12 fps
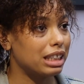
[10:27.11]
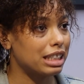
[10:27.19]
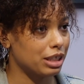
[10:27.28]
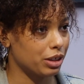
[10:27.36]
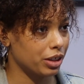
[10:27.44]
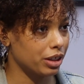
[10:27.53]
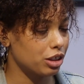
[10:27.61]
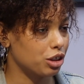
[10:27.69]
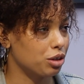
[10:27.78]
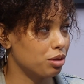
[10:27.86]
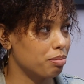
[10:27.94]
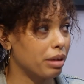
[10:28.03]
easier
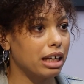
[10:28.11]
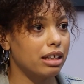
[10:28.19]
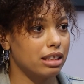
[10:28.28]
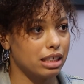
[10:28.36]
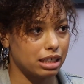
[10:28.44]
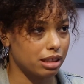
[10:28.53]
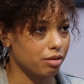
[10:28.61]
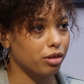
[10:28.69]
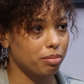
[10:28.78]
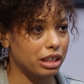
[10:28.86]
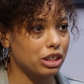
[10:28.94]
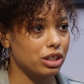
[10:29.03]
to make
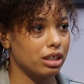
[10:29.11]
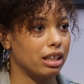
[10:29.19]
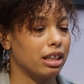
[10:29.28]
disinformation.